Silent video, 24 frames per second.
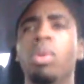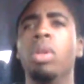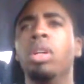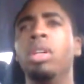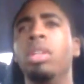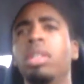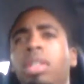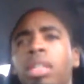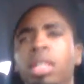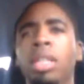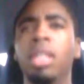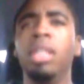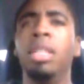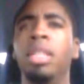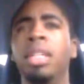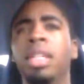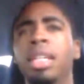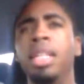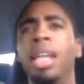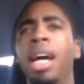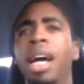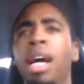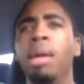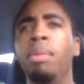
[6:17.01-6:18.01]
would
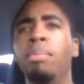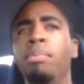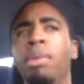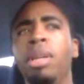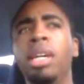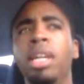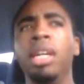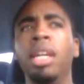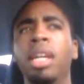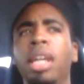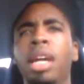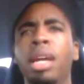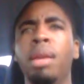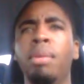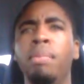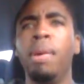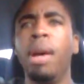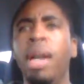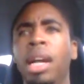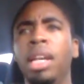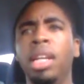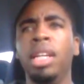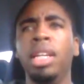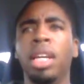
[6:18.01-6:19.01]
deny me in
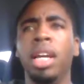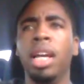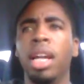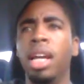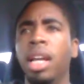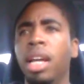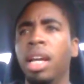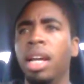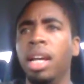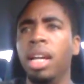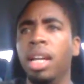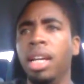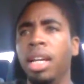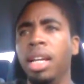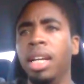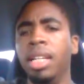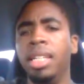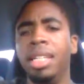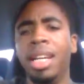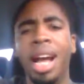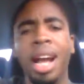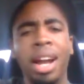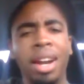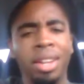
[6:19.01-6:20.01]
my
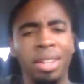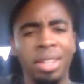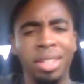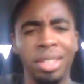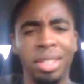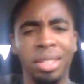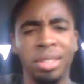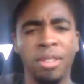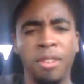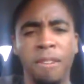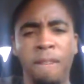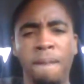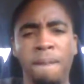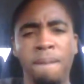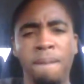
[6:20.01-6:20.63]
entirety.